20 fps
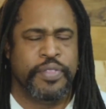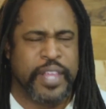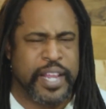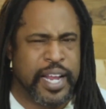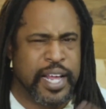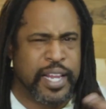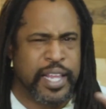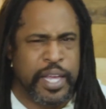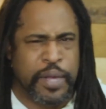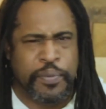That
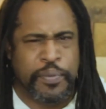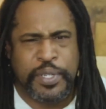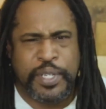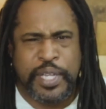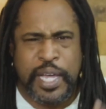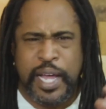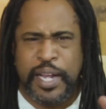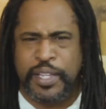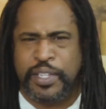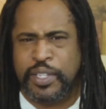Ali was
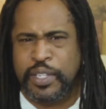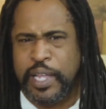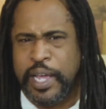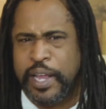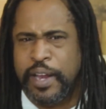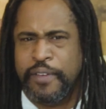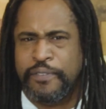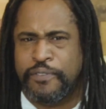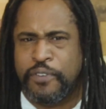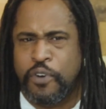kind of
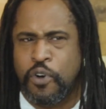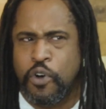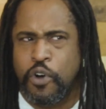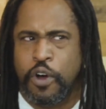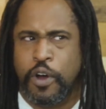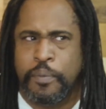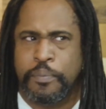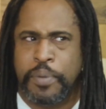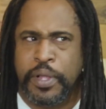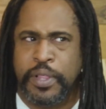slated
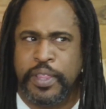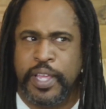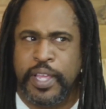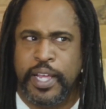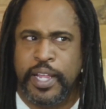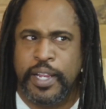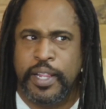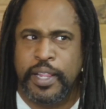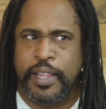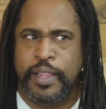for, but
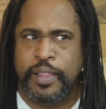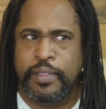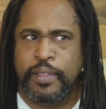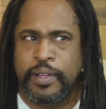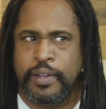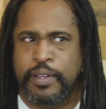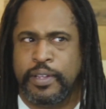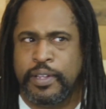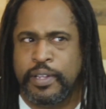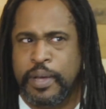then
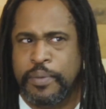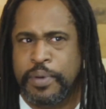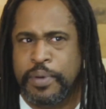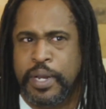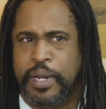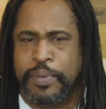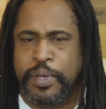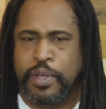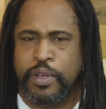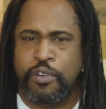the
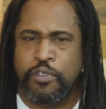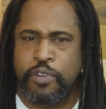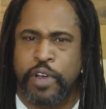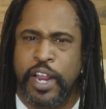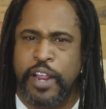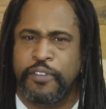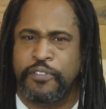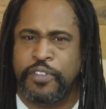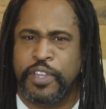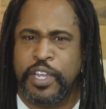WWE
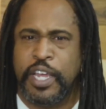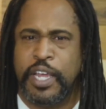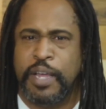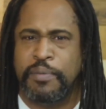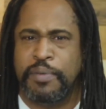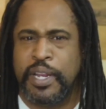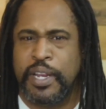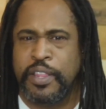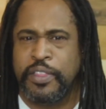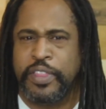creative
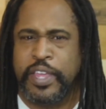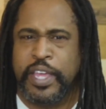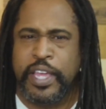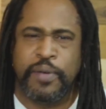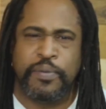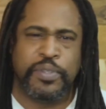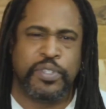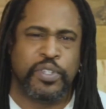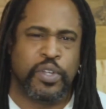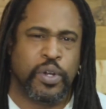team didn't
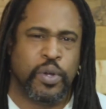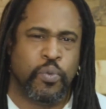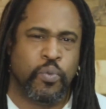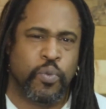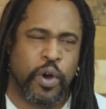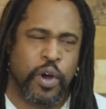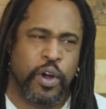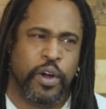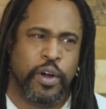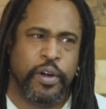think it was going to
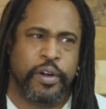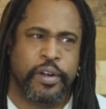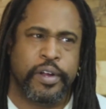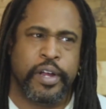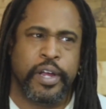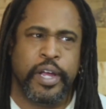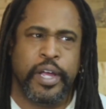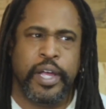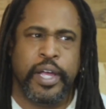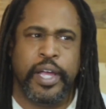
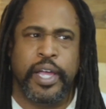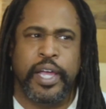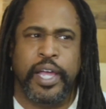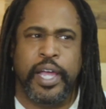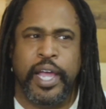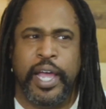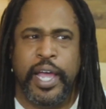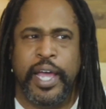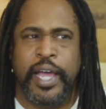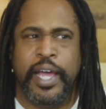work
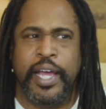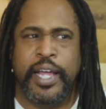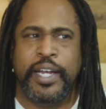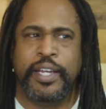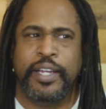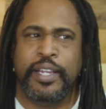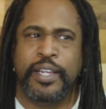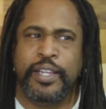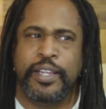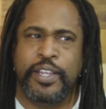
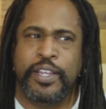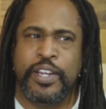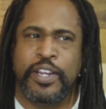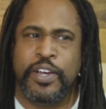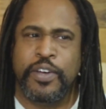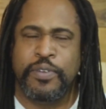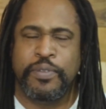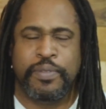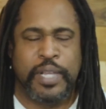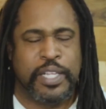and you
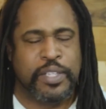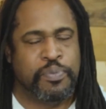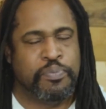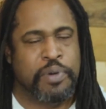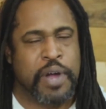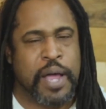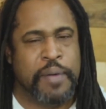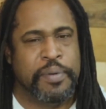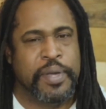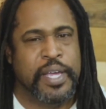know that's
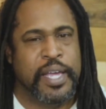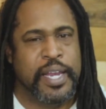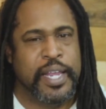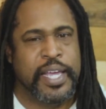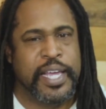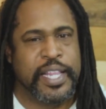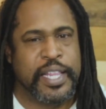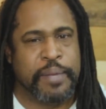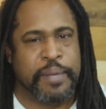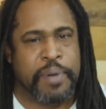probably
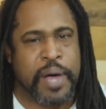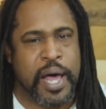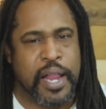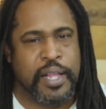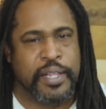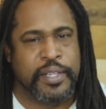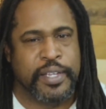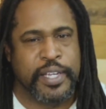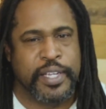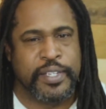getting into
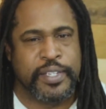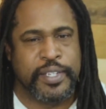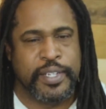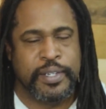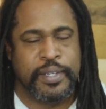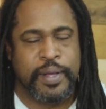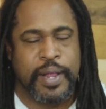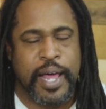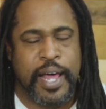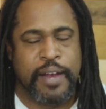politics
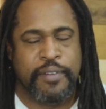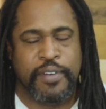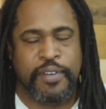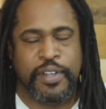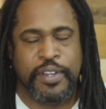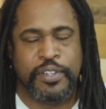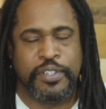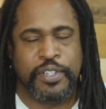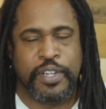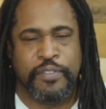and a lot of
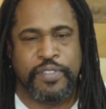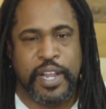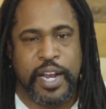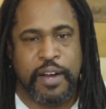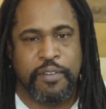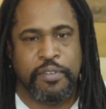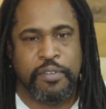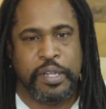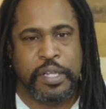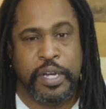other stuff that I
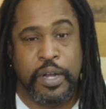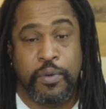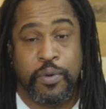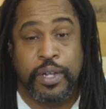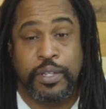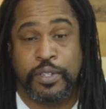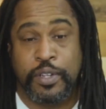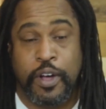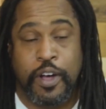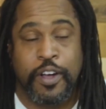really don't
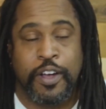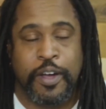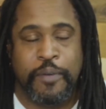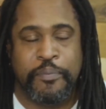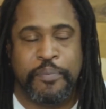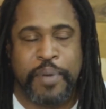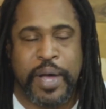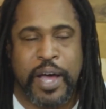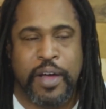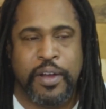want to talk
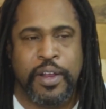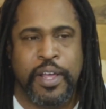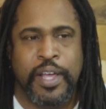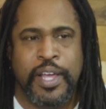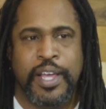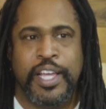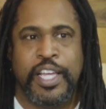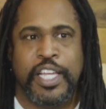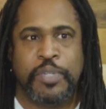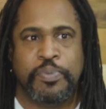about,
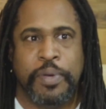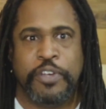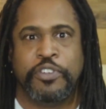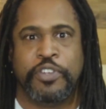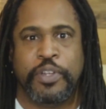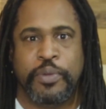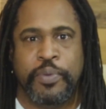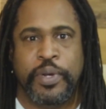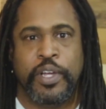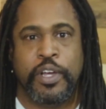especially
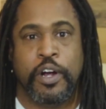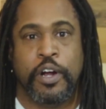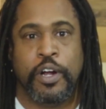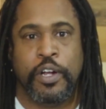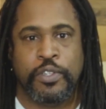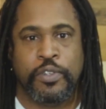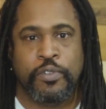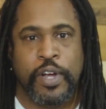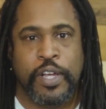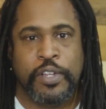when it regards
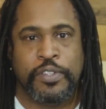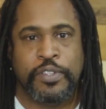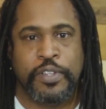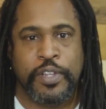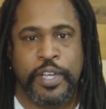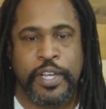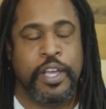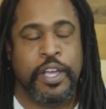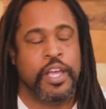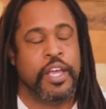to
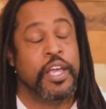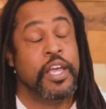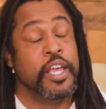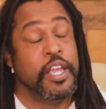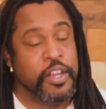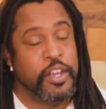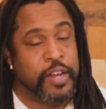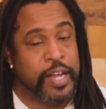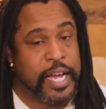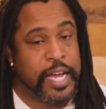wrestling.
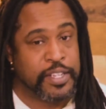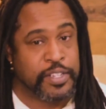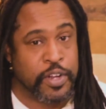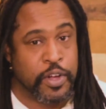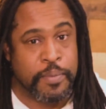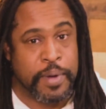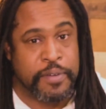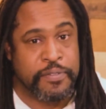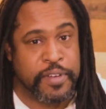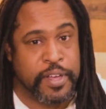You guys know
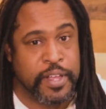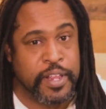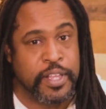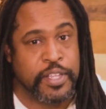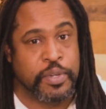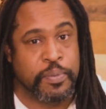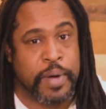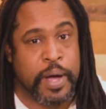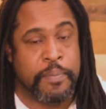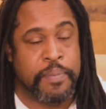my feelings
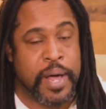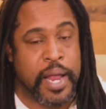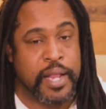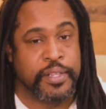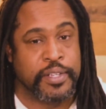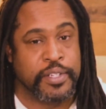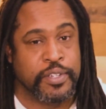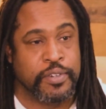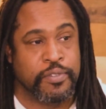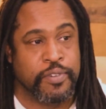about
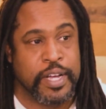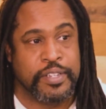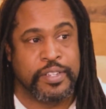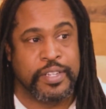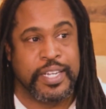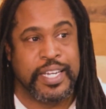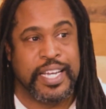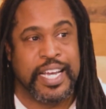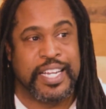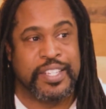politics and
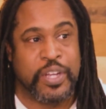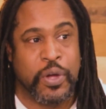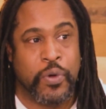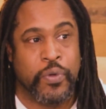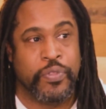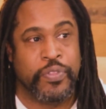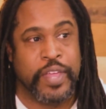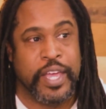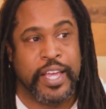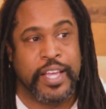wrestling. I
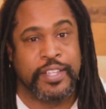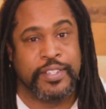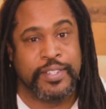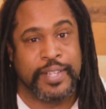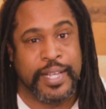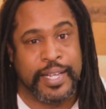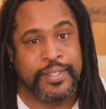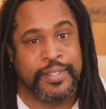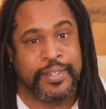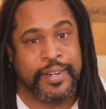don't think it's
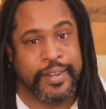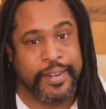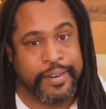necessarily a